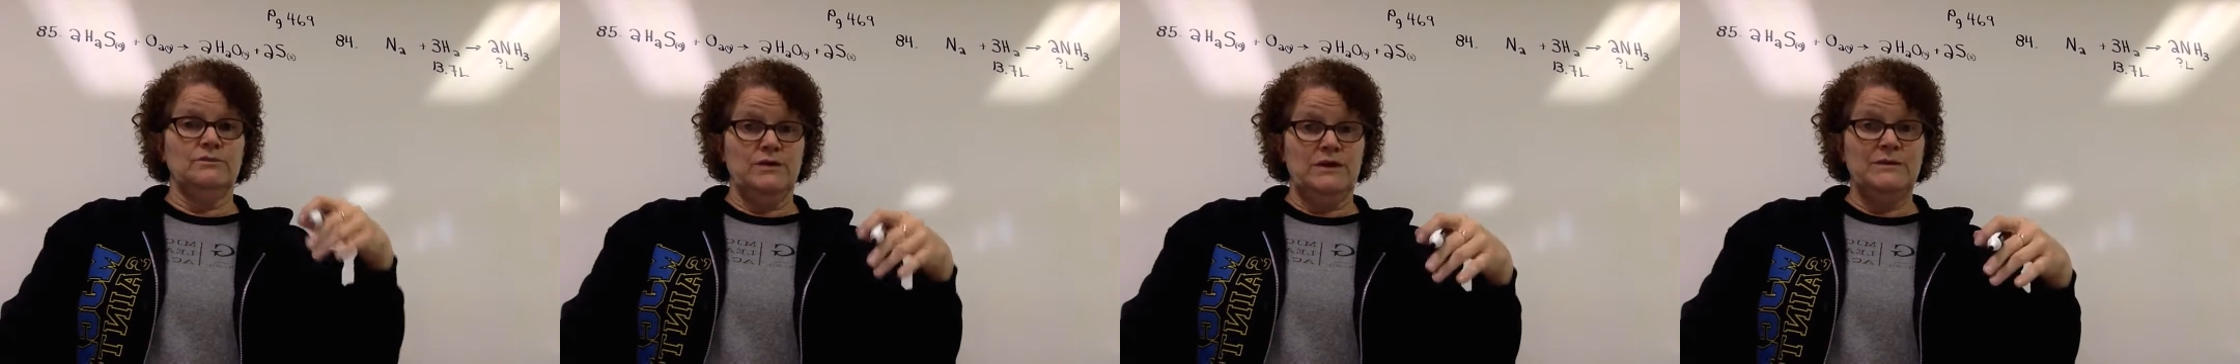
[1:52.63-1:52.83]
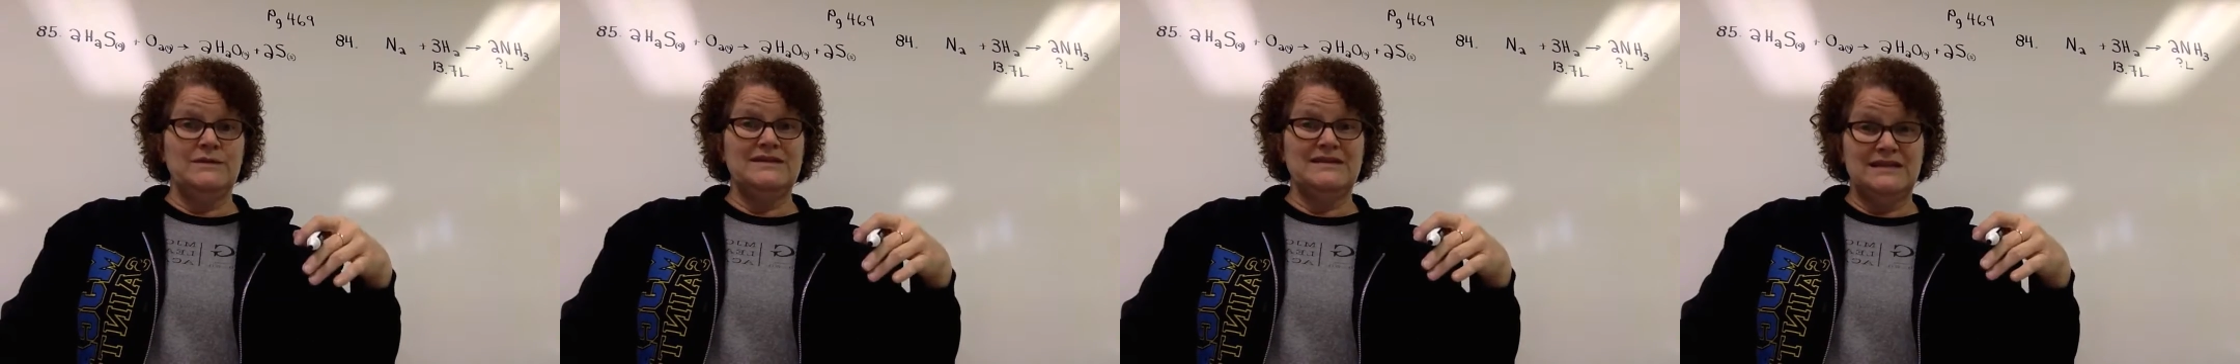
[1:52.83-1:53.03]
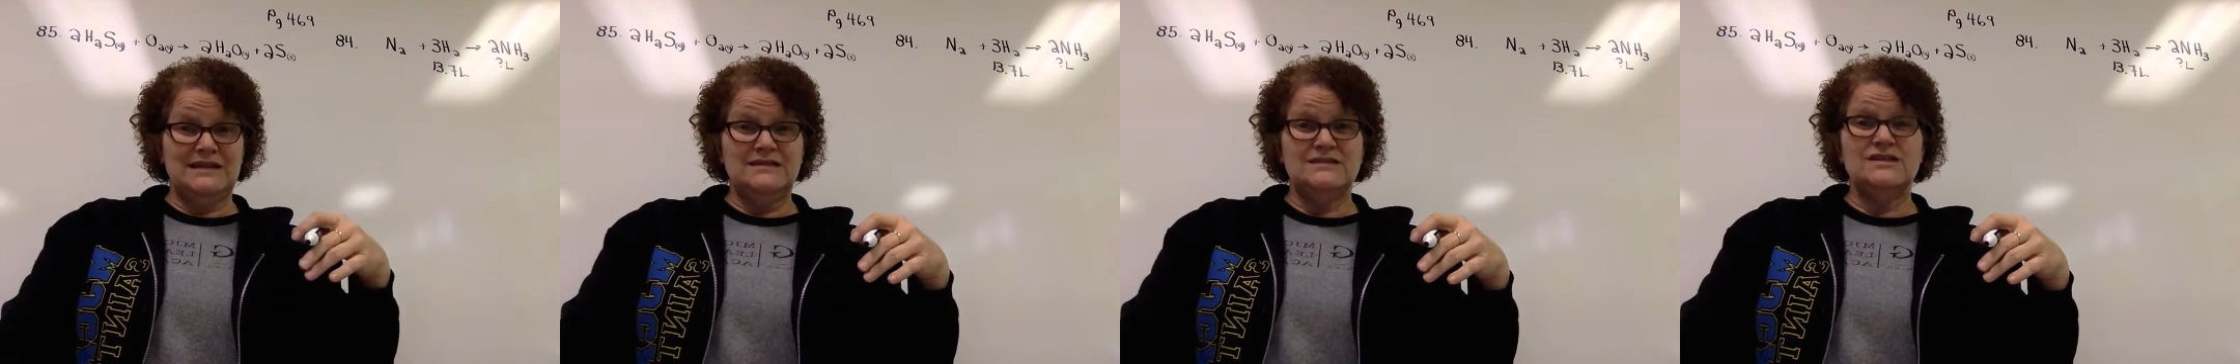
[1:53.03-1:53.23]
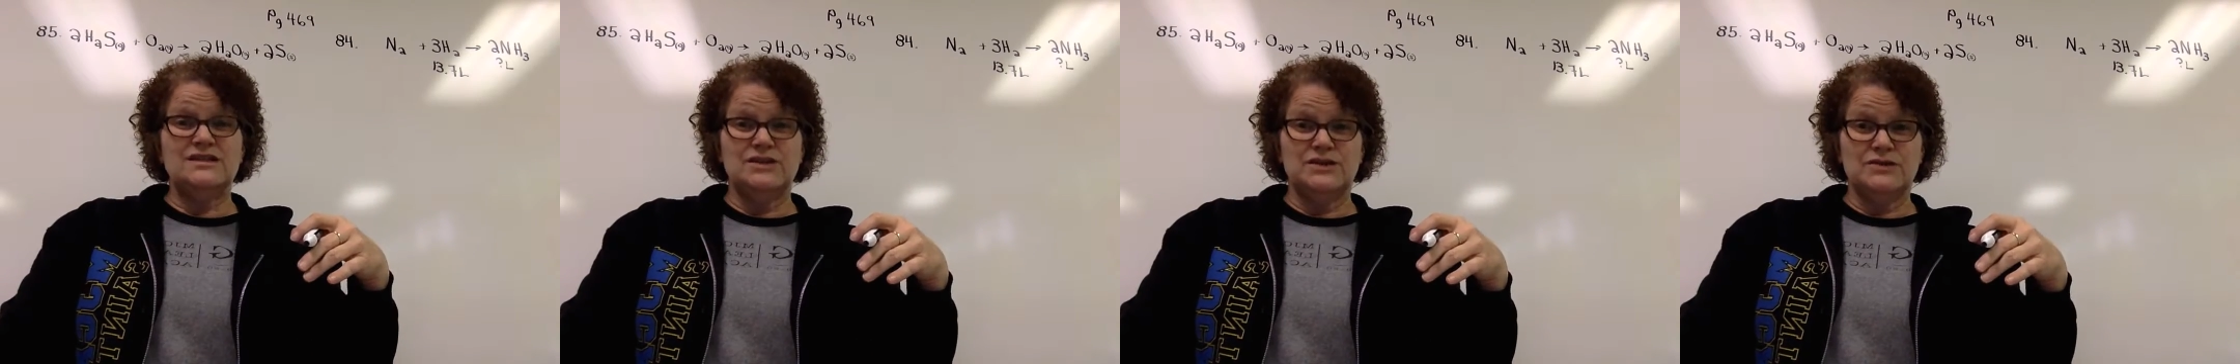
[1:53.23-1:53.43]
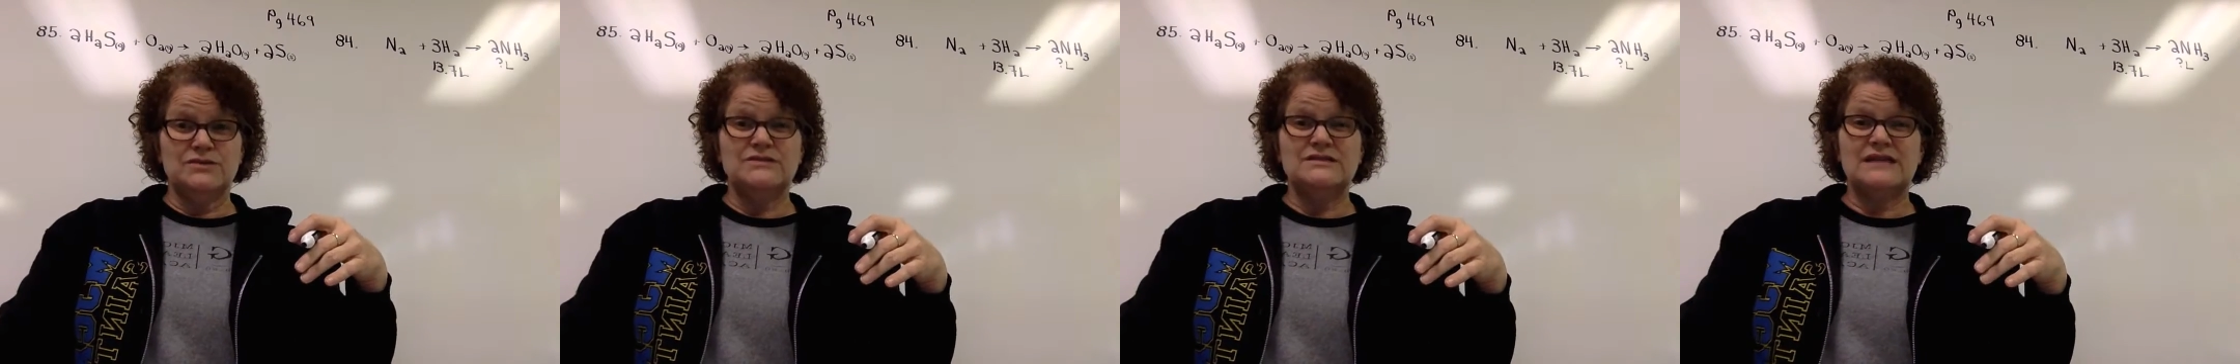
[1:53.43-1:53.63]
we would need to
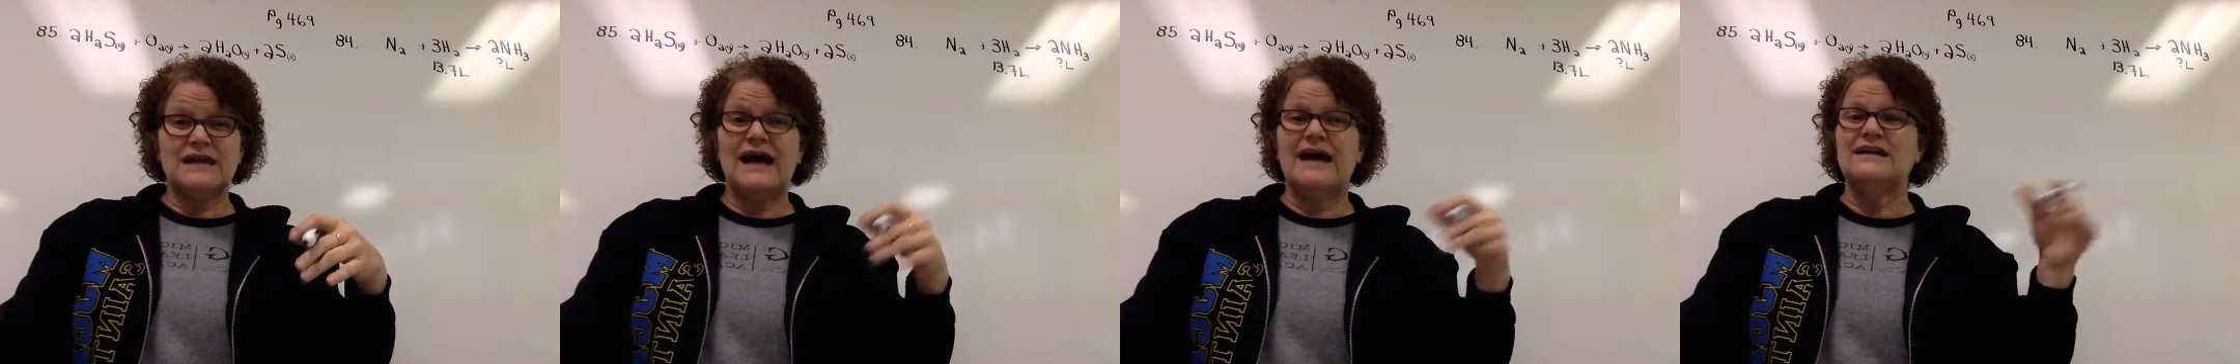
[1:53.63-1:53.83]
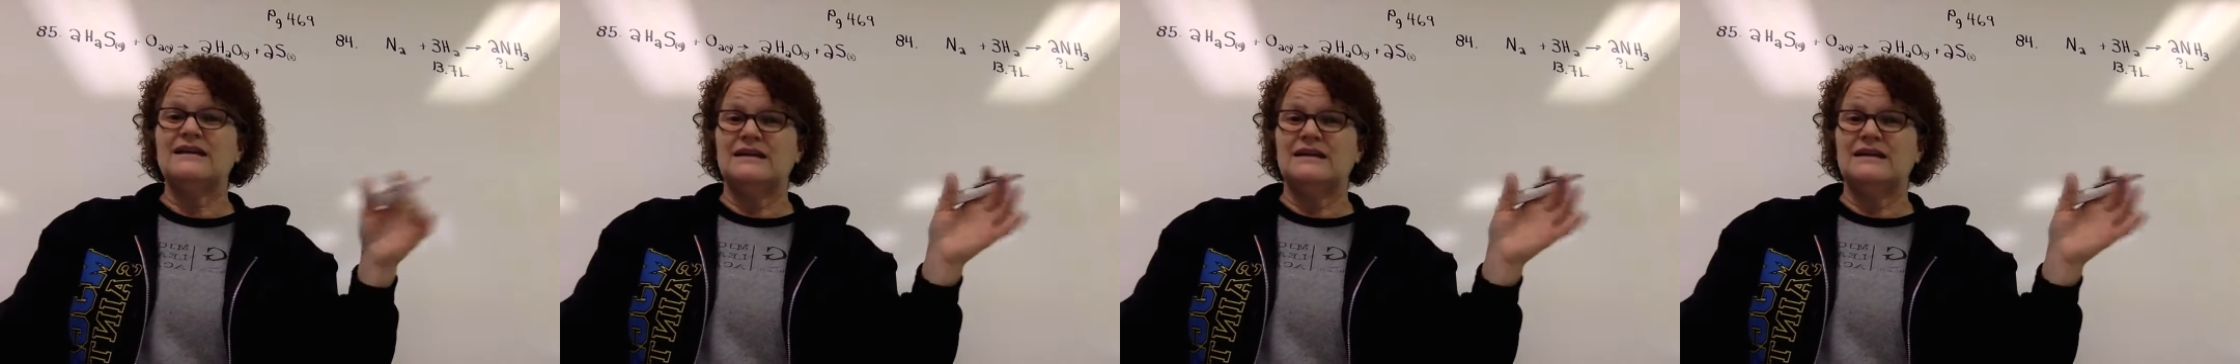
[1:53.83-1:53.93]
use that,